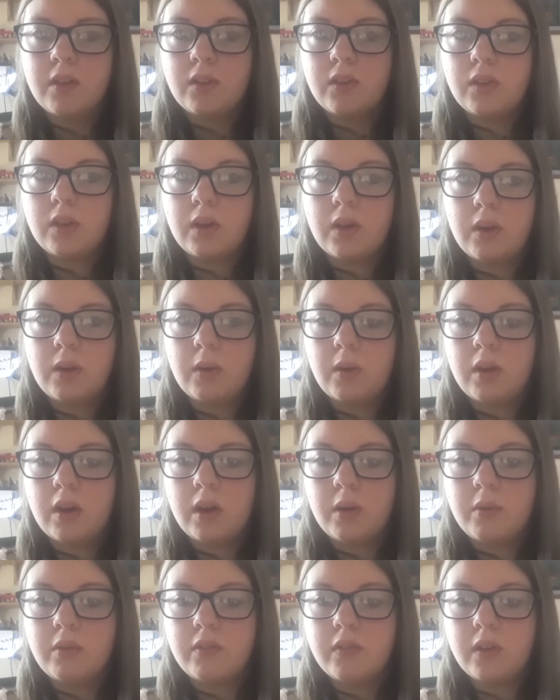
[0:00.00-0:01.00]
So
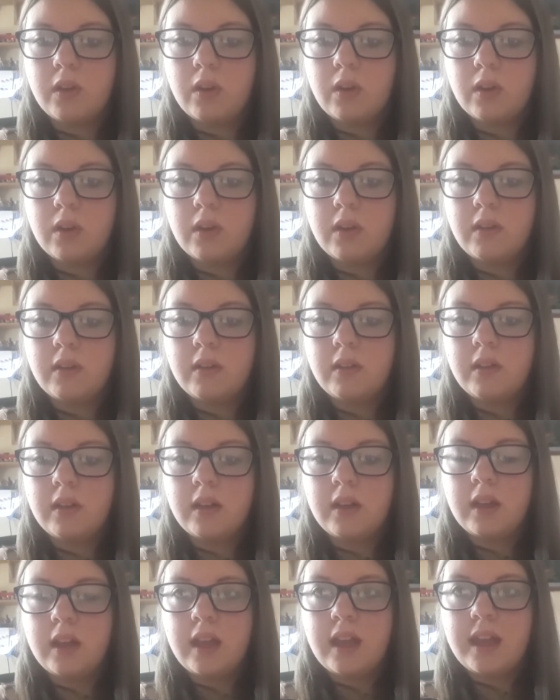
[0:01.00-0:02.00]
I will vlog
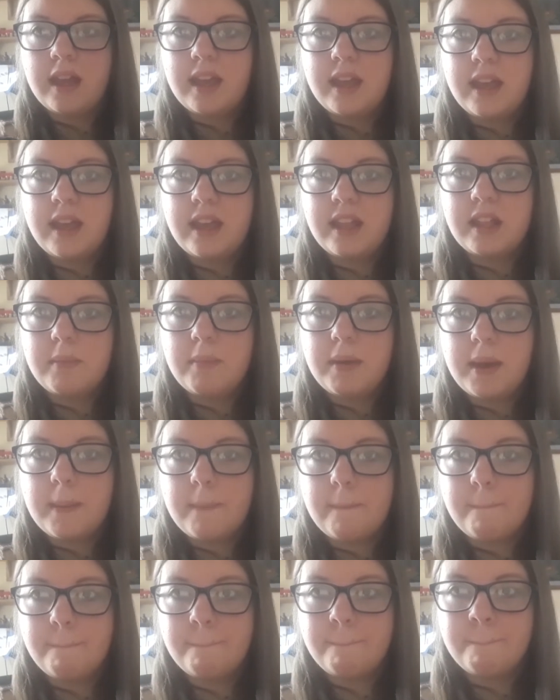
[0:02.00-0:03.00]
in a bit.
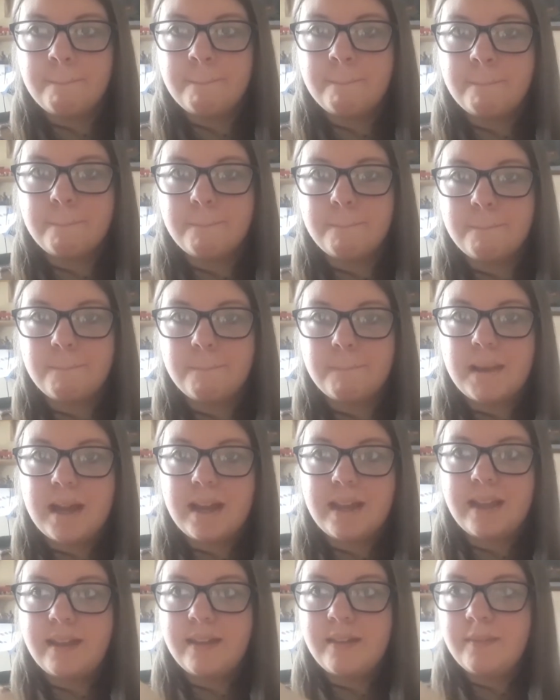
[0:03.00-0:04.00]

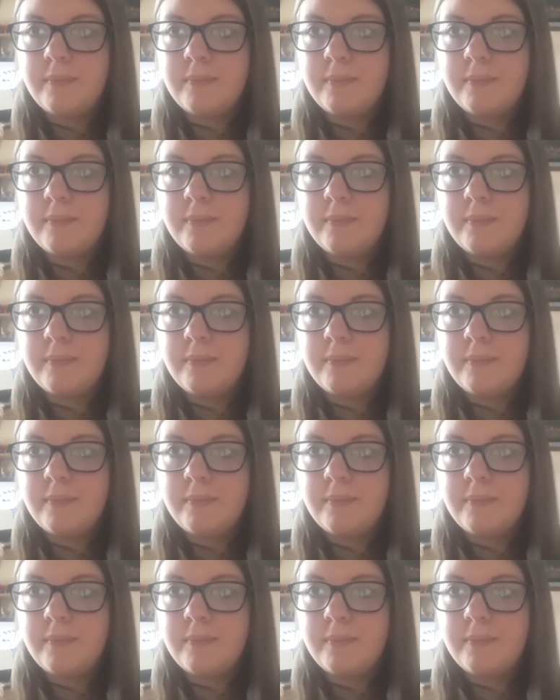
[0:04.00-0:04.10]
Bye.